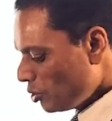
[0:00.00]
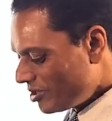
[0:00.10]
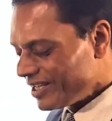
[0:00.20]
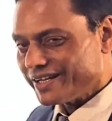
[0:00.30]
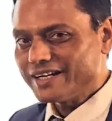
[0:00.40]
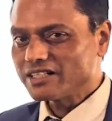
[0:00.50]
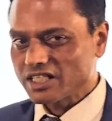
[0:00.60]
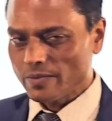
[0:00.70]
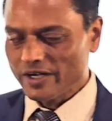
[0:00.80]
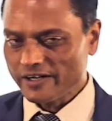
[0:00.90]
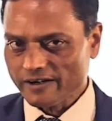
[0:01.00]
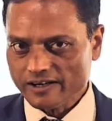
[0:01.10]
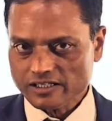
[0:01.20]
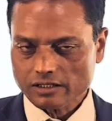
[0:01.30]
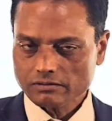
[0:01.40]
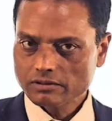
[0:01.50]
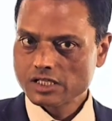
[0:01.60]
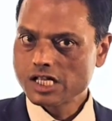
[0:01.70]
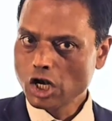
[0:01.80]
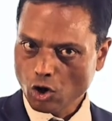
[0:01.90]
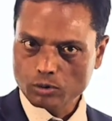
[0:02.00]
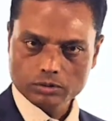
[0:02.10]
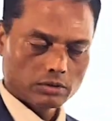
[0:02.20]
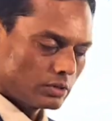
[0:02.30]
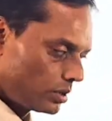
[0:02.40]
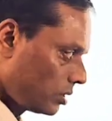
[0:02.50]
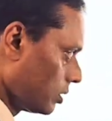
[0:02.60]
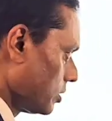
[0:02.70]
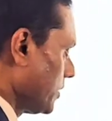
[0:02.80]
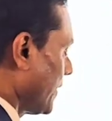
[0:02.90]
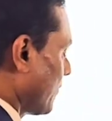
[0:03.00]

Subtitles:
Do you think it's a symmetric relation? No. See